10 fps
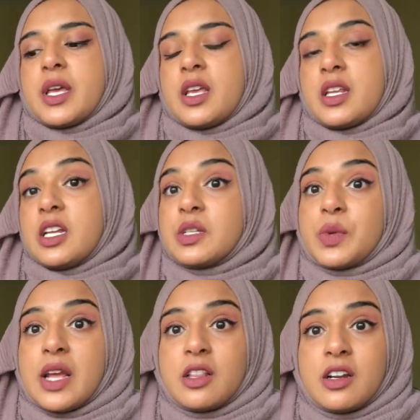and here's
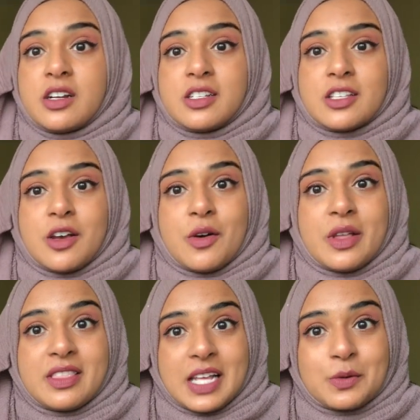what I learned.
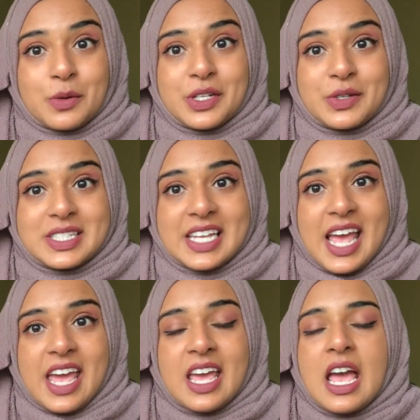So that's what we're doing
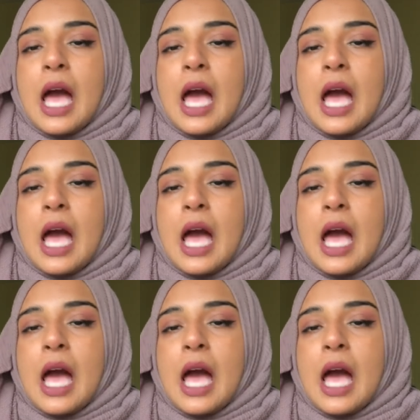today.